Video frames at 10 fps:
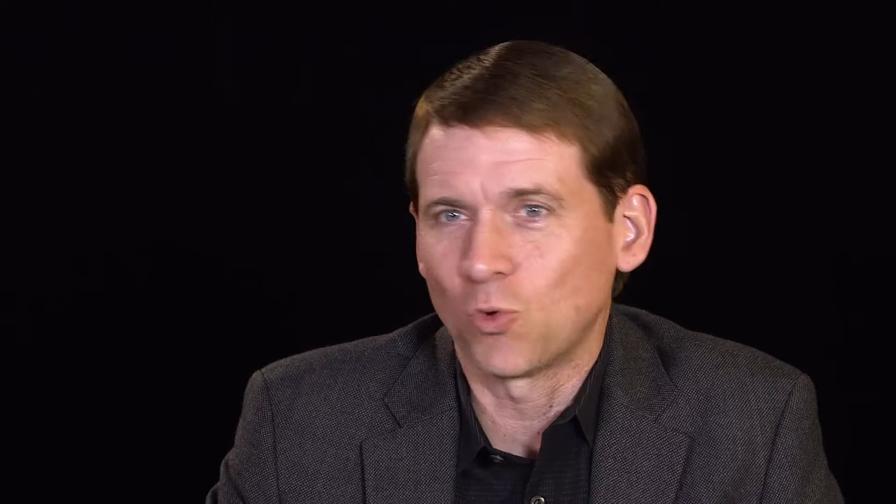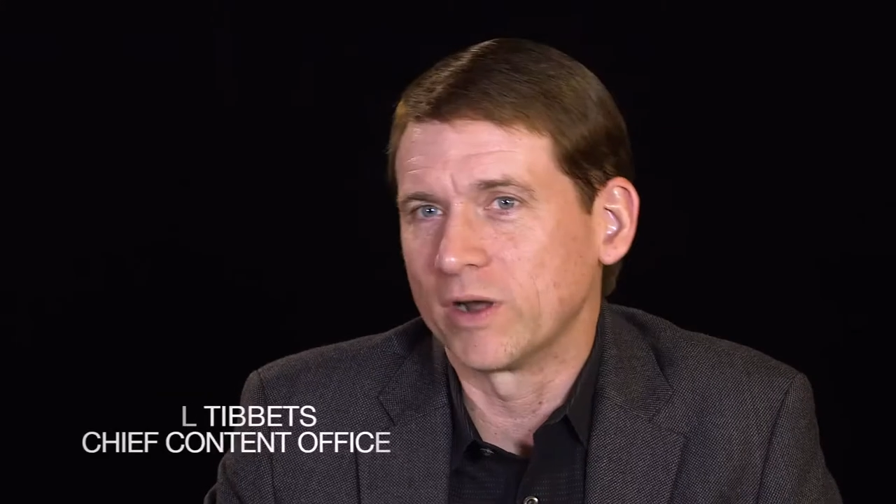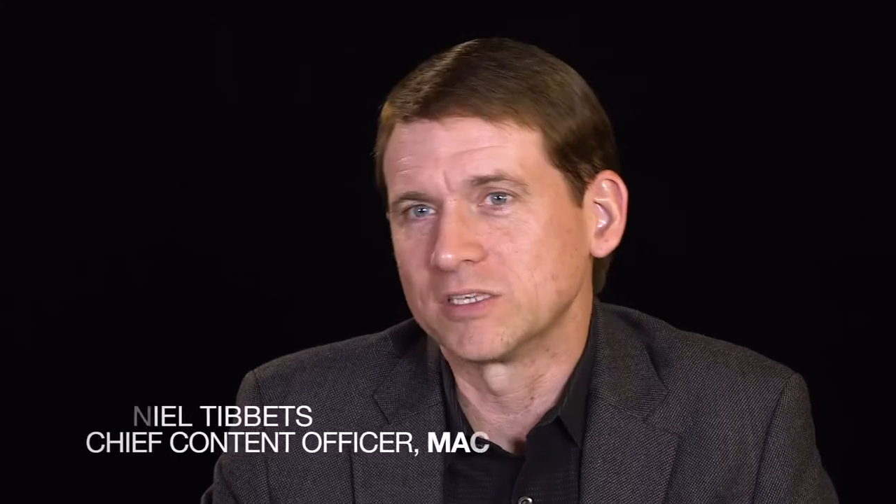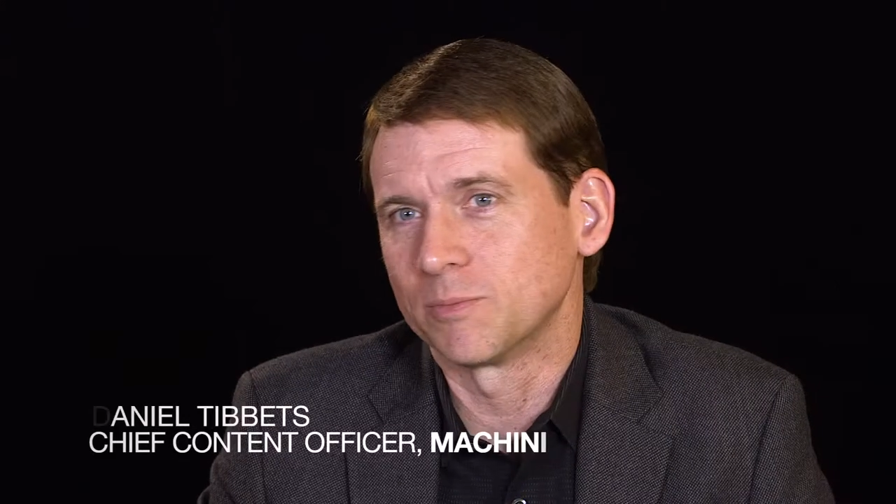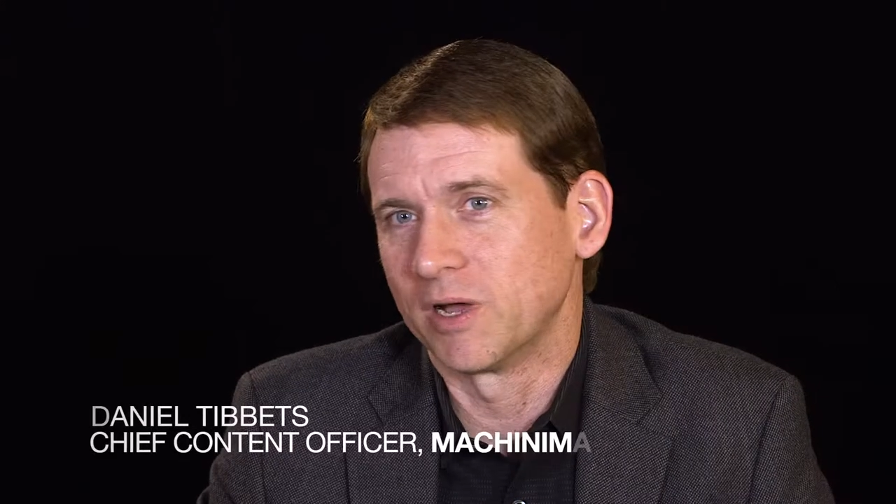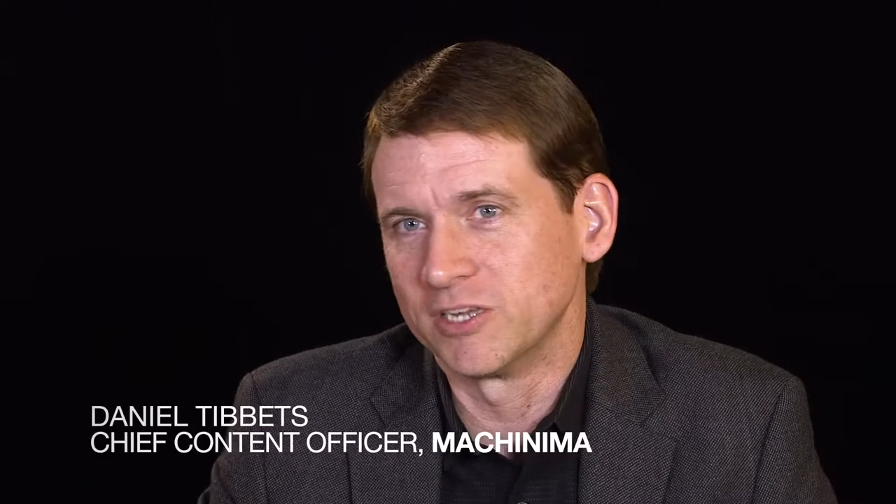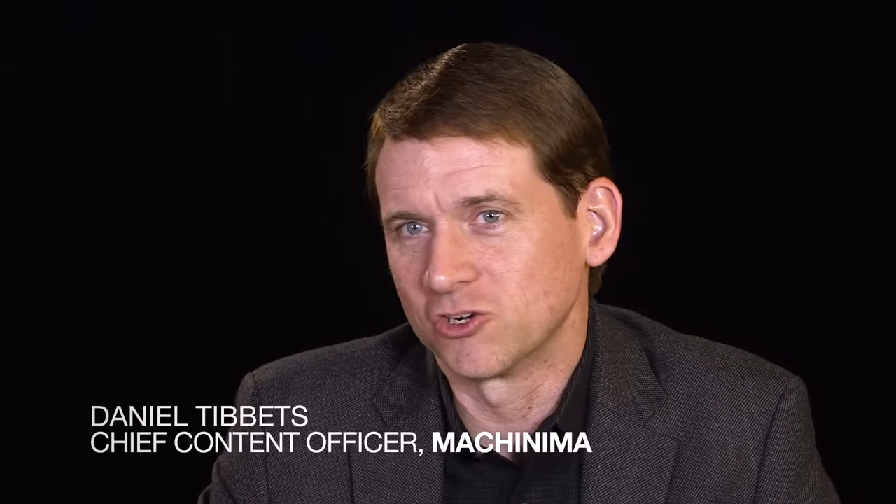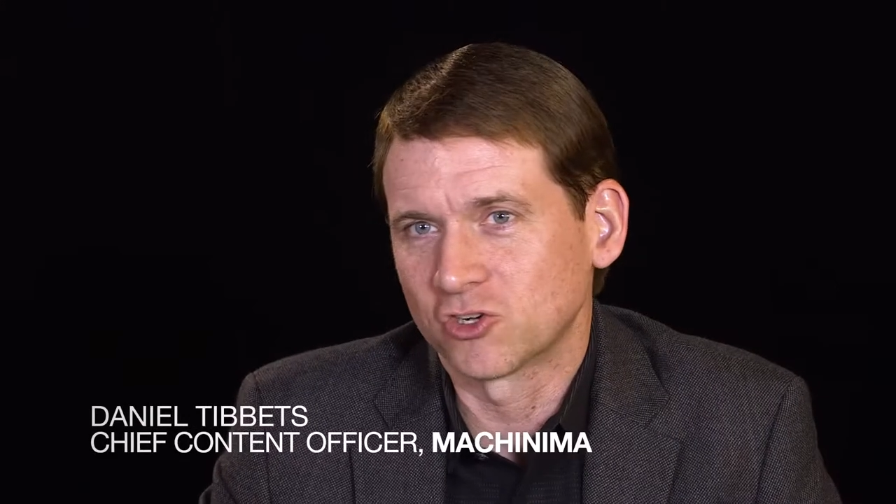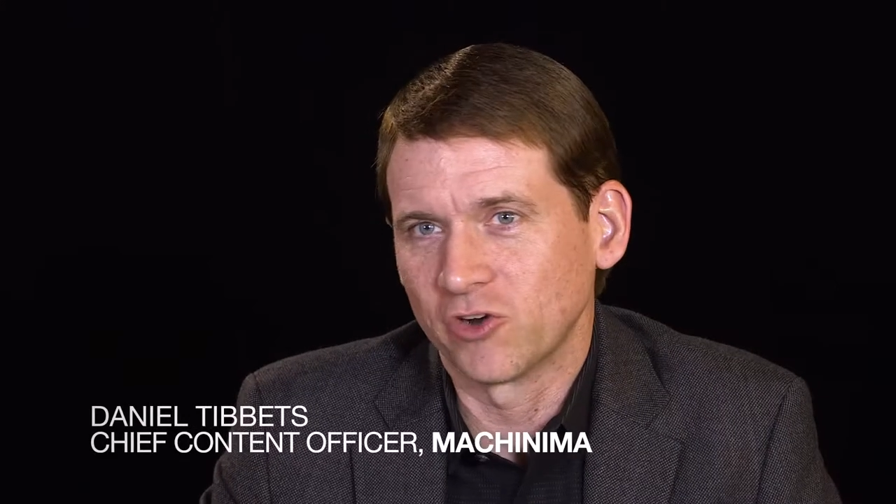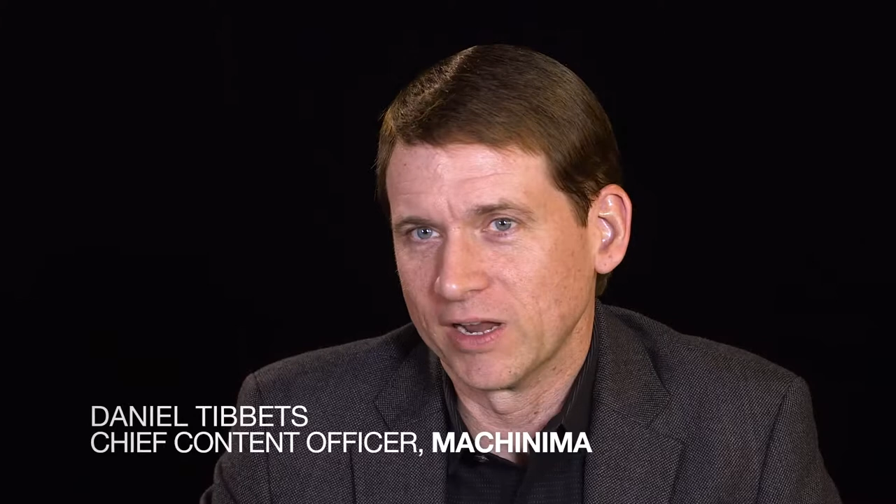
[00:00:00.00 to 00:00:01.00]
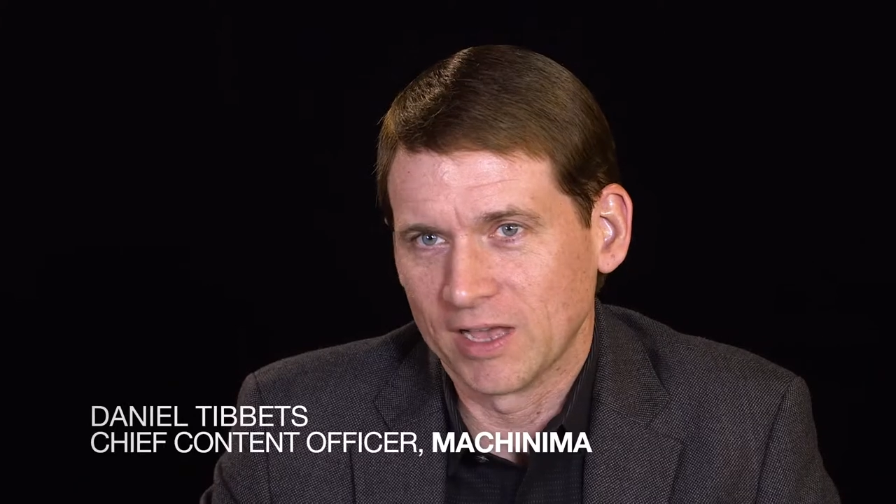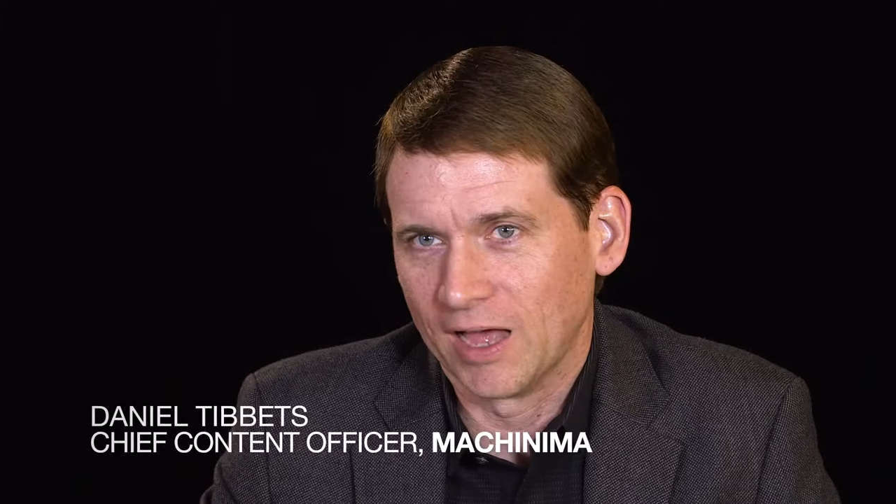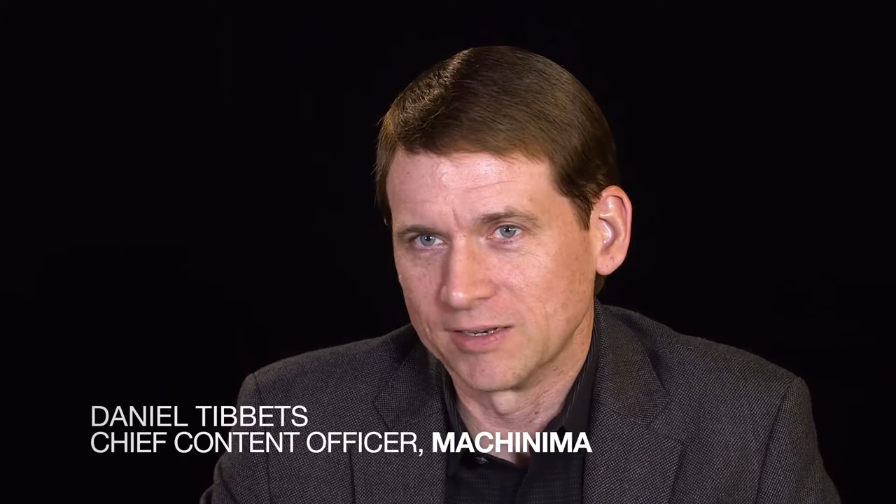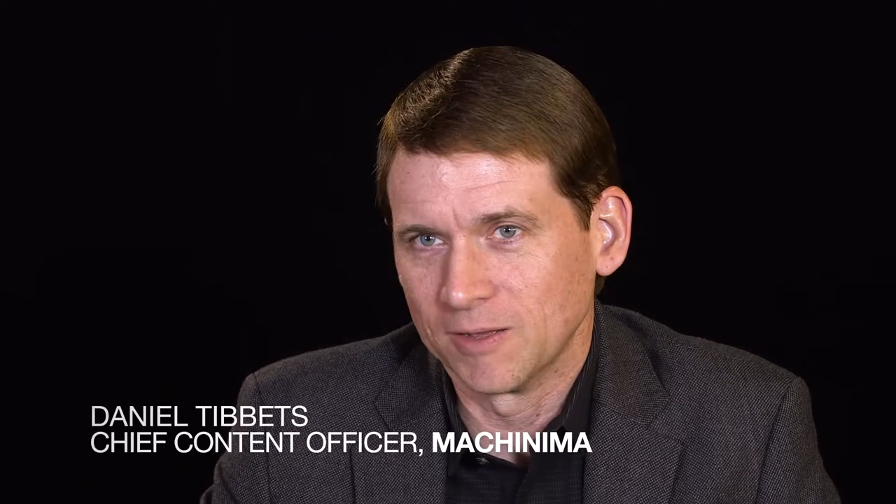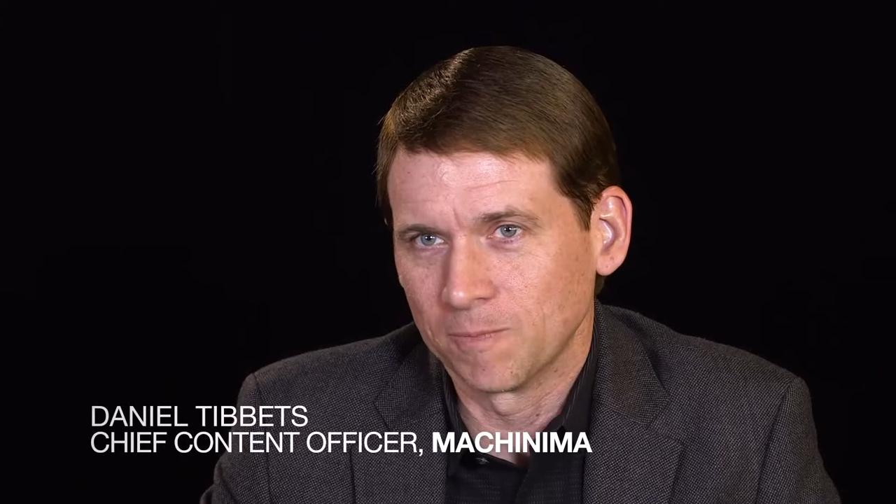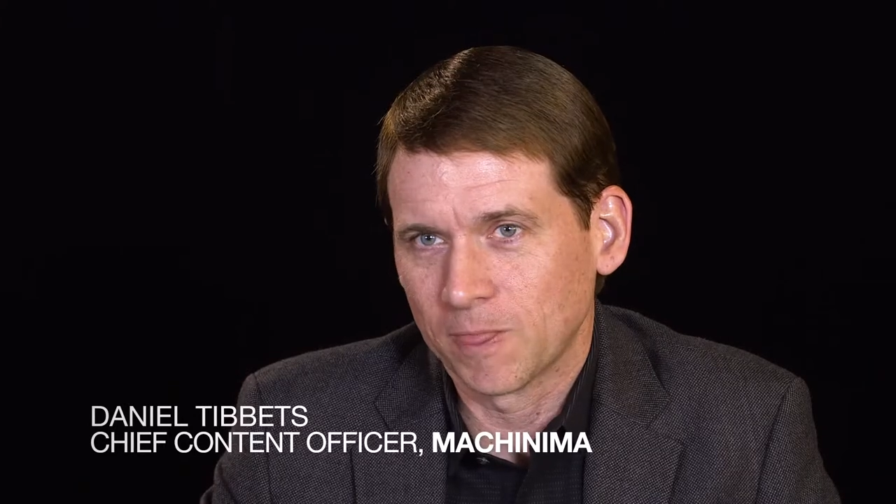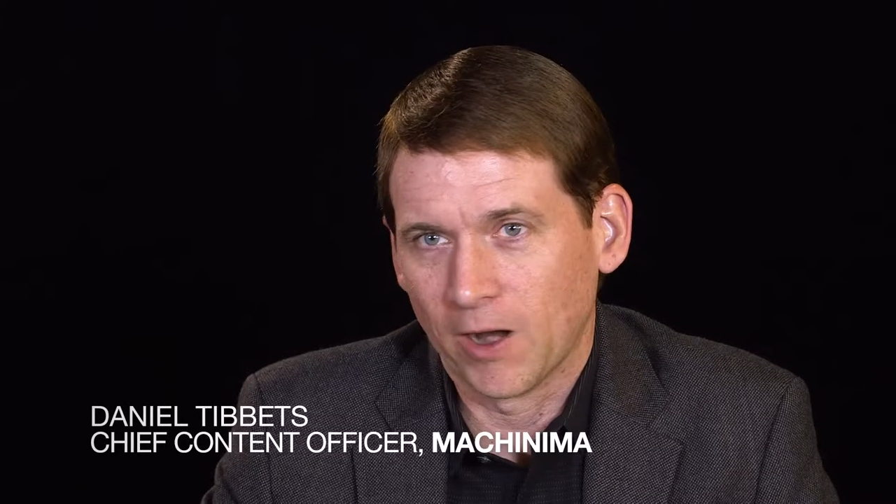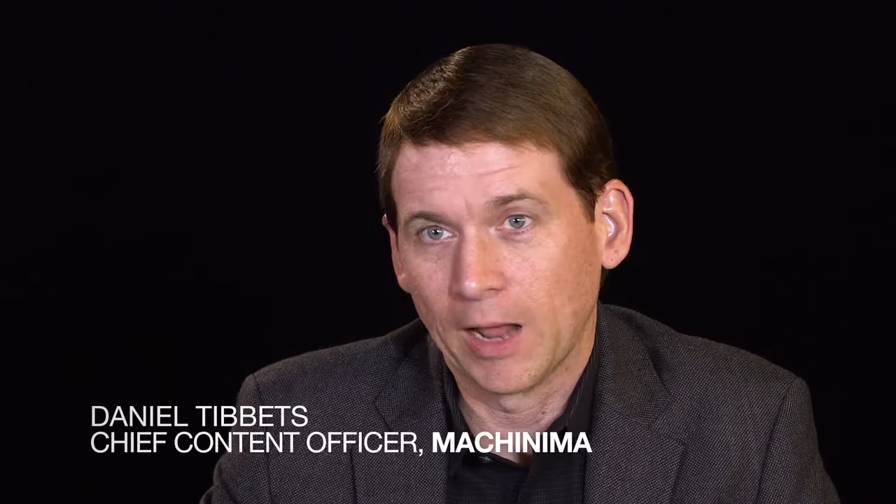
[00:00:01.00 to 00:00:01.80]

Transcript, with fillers: 20 some odd years creating content.